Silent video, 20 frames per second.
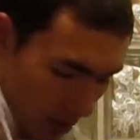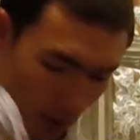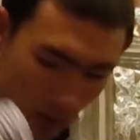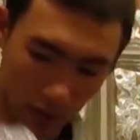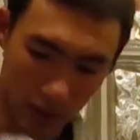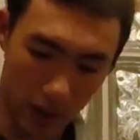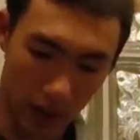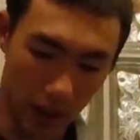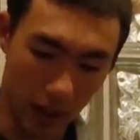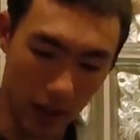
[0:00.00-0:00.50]

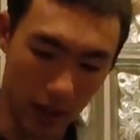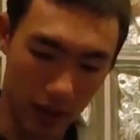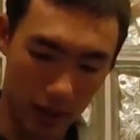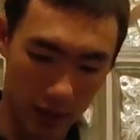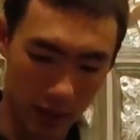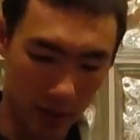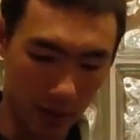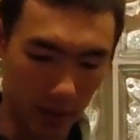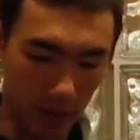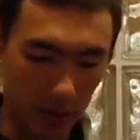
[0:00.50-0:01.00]
Okay,
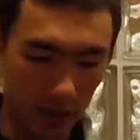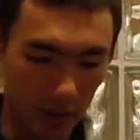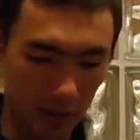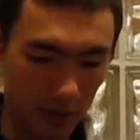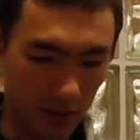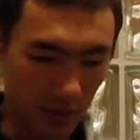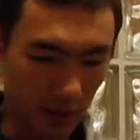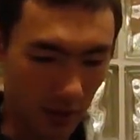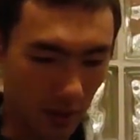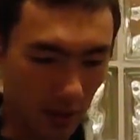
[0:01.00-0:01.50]
and then
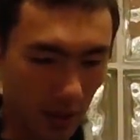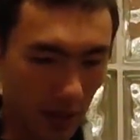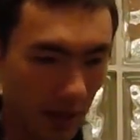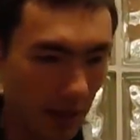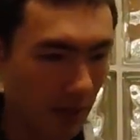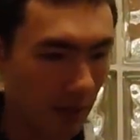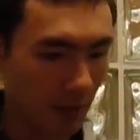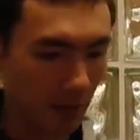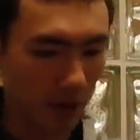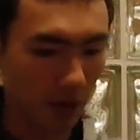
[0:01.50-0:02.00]
here's our
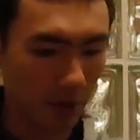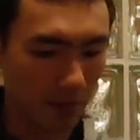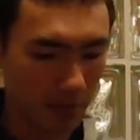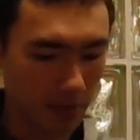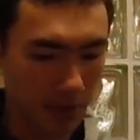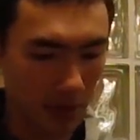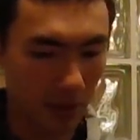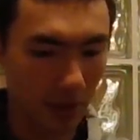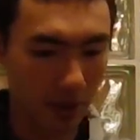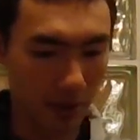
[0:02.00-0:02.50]
leaded rope.
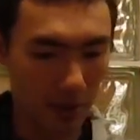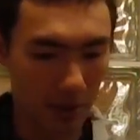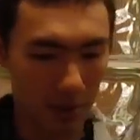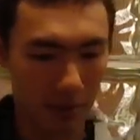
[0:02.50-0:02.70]
So